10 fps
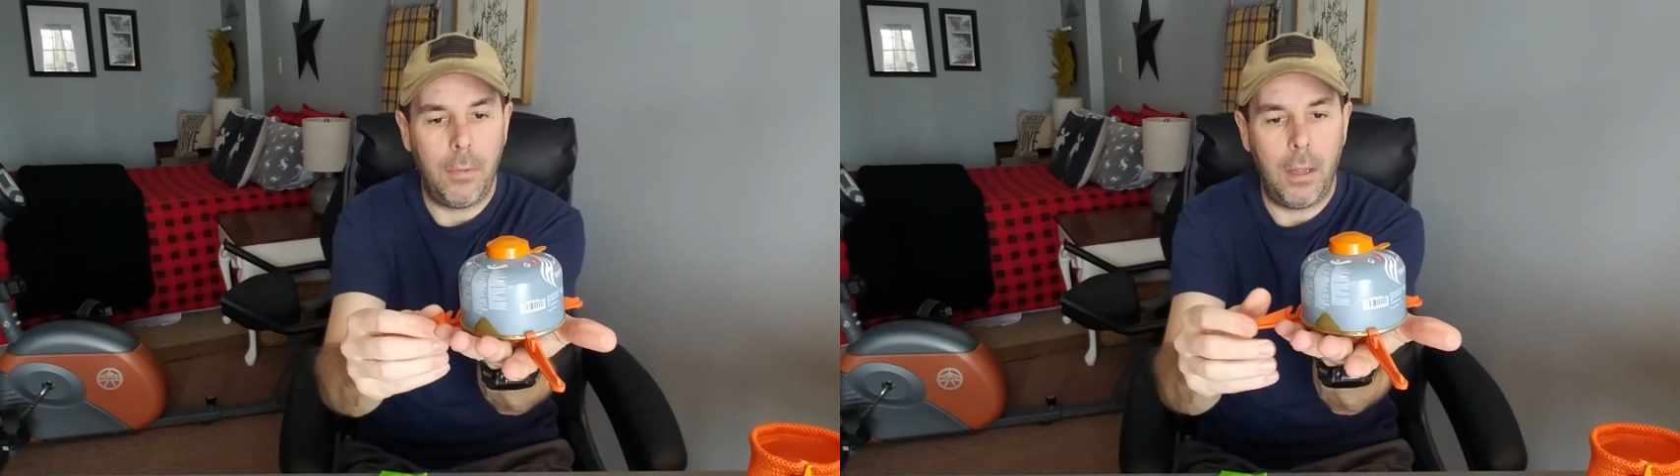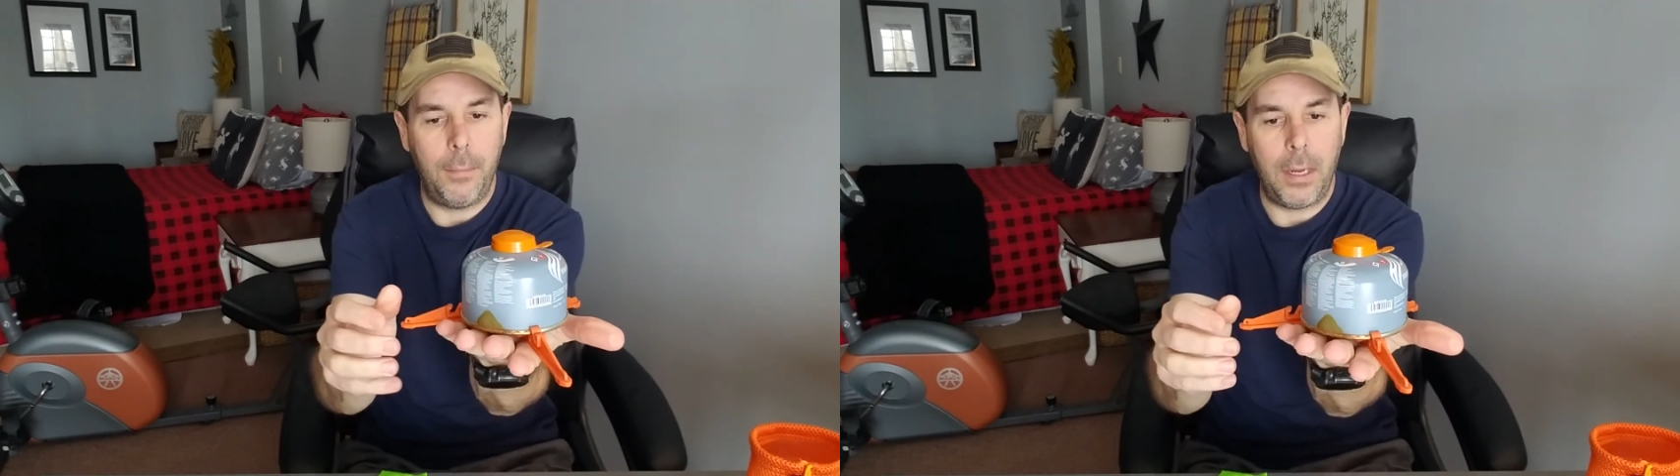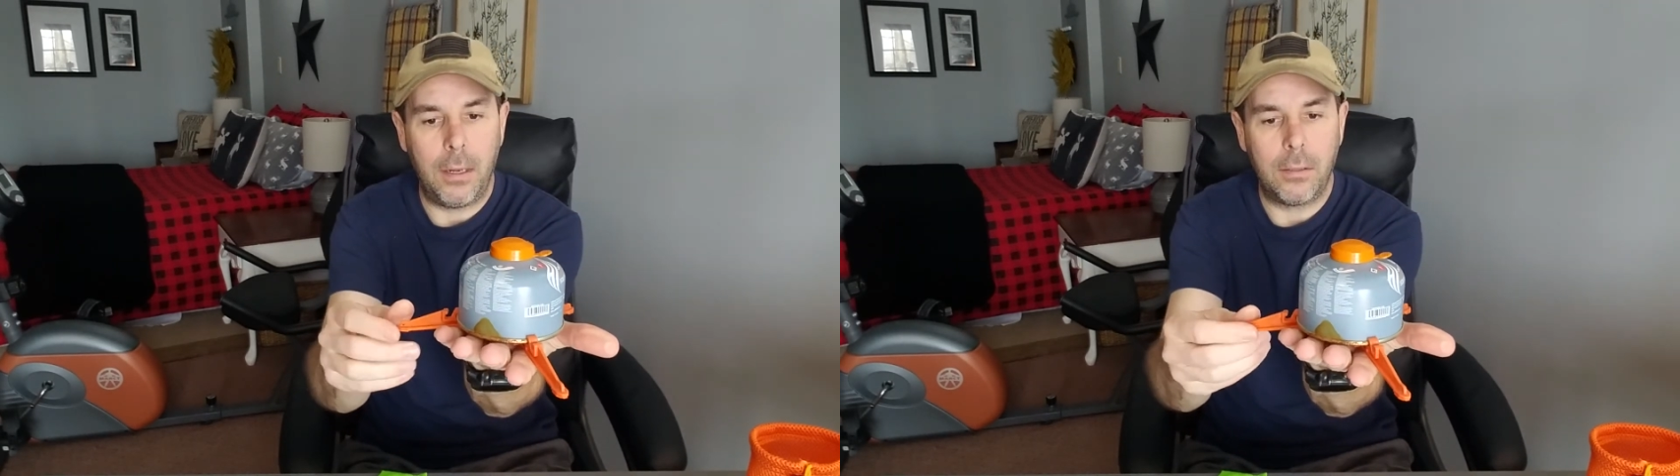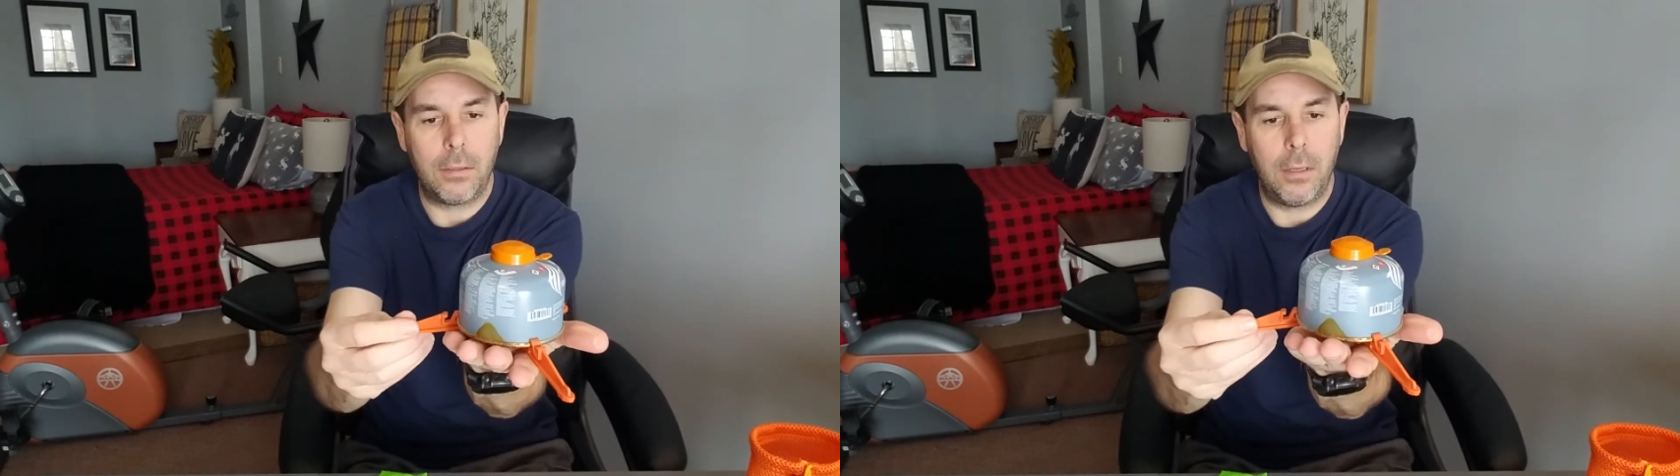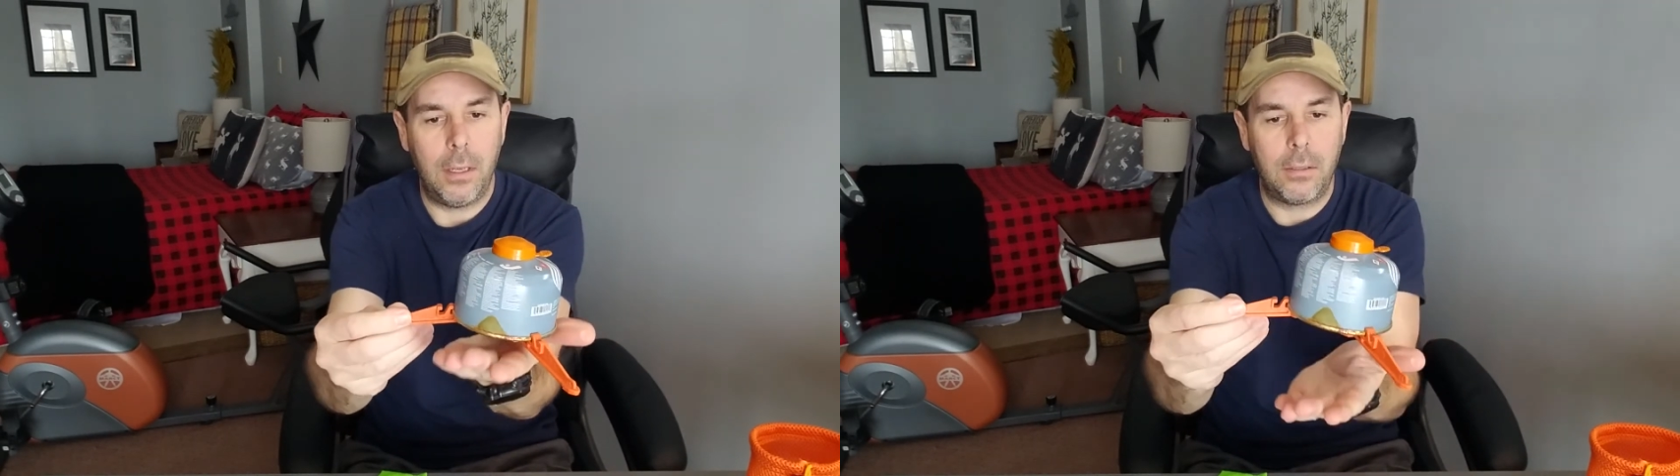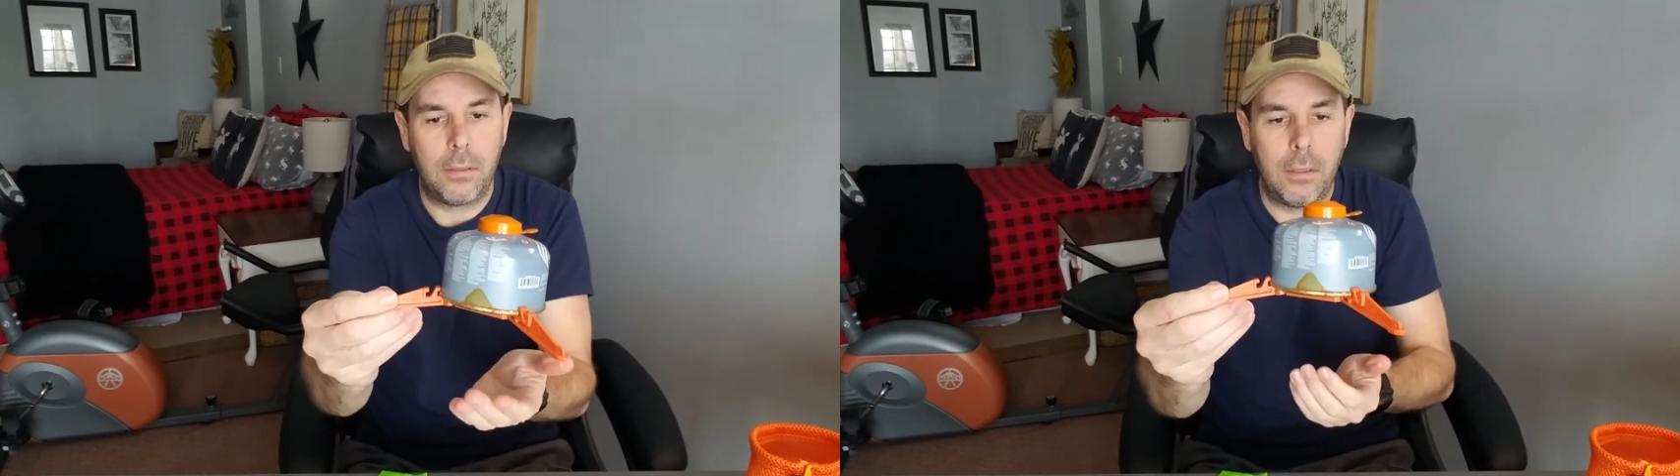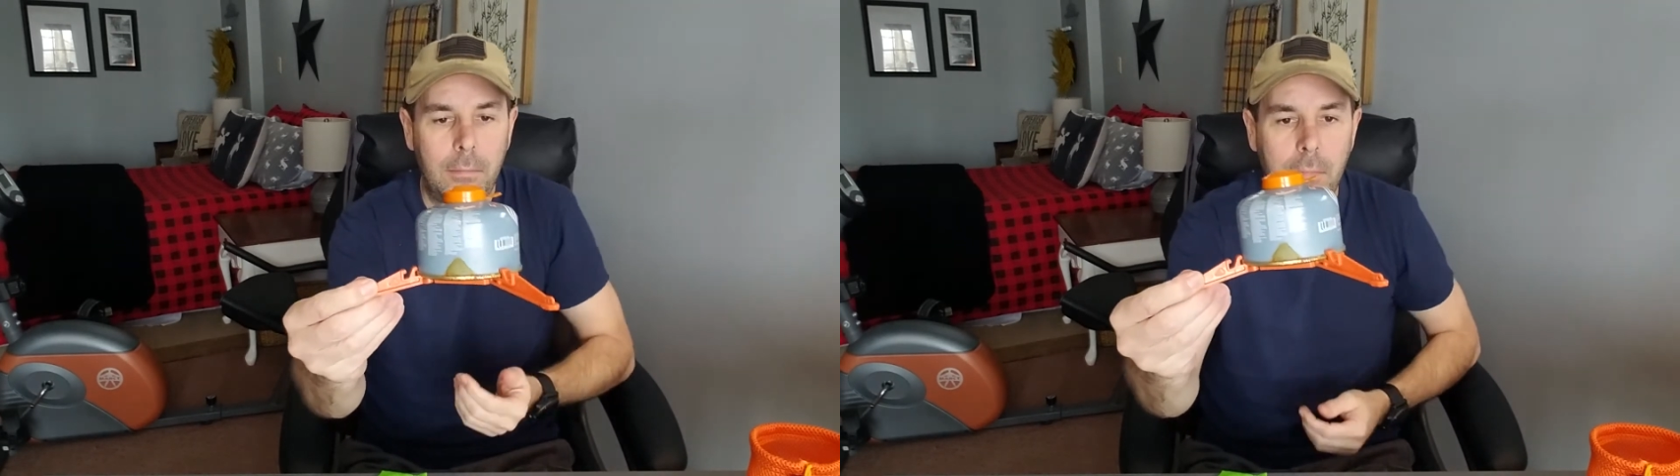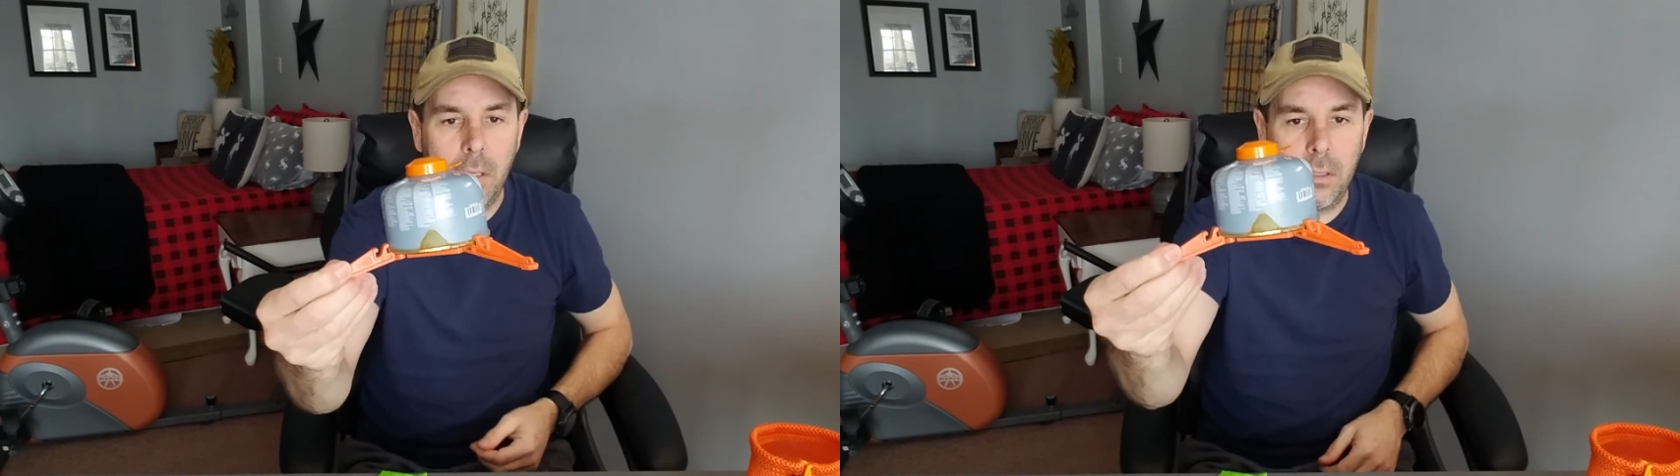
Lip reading: I mean, this